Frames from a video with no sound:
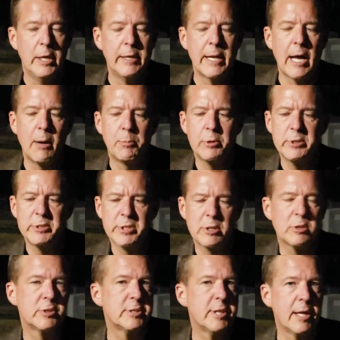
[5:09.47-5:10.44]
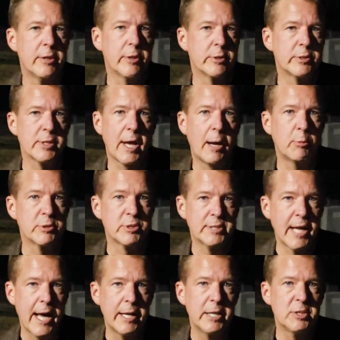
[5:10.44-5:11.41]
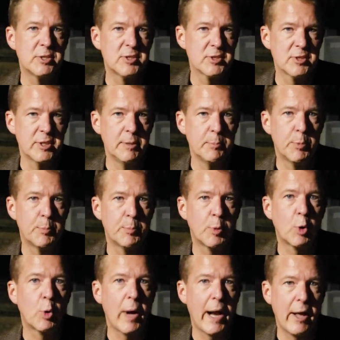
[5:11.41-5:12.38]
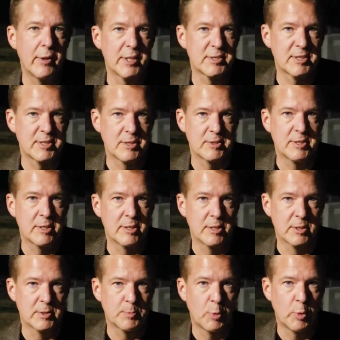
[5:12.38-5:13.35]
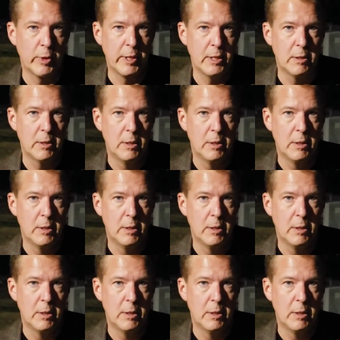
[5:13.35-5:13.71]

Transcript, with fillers: Now, please understand this I was not in sleep paralysis at this point.